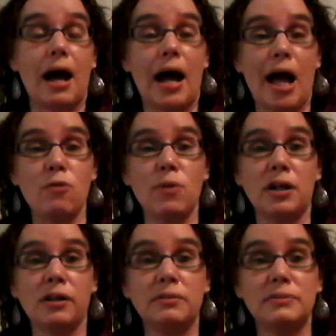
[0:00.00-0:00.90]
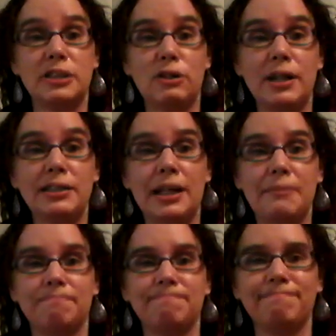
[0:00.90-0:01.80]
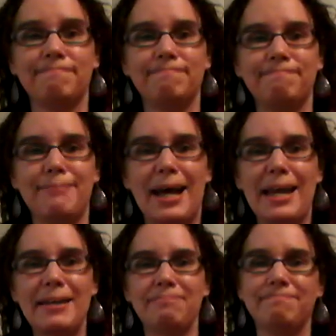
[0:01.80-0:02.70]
I will see you next time. Bye.